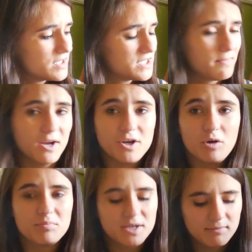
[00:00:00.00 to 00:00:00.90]
spare
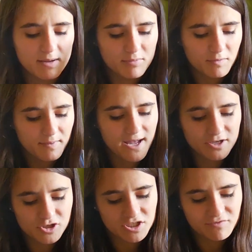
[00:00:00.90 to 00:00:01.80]
notebook in my book
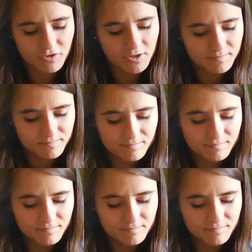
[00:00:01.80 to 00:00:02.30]
bag just for